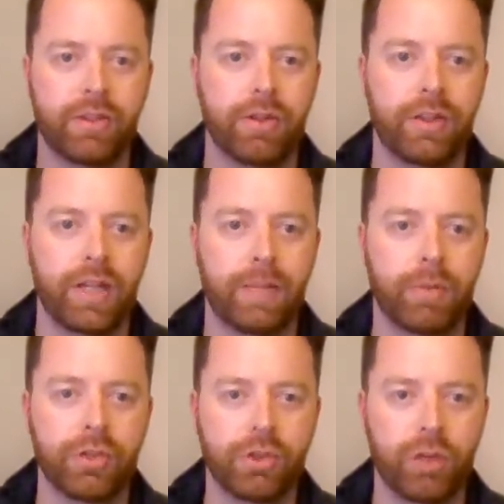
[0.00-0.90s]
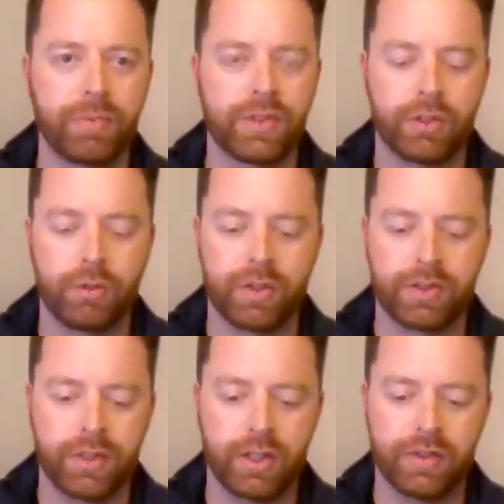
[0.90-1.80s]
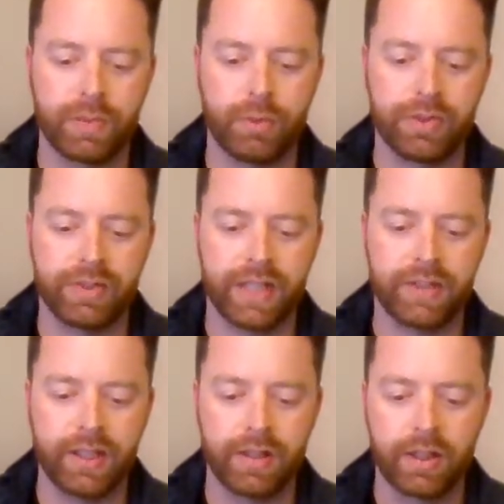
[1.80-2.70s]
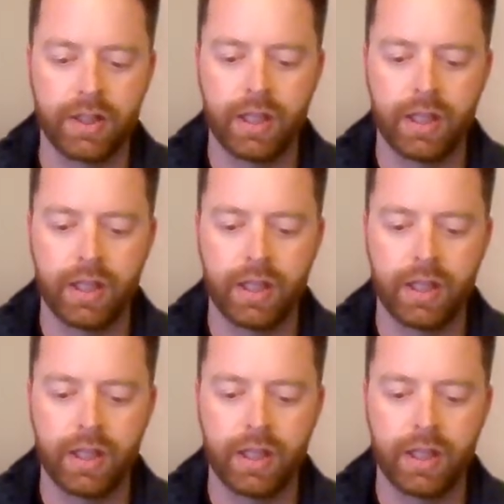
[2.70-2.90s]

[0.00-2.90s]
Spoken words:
on jobs across the sports sector.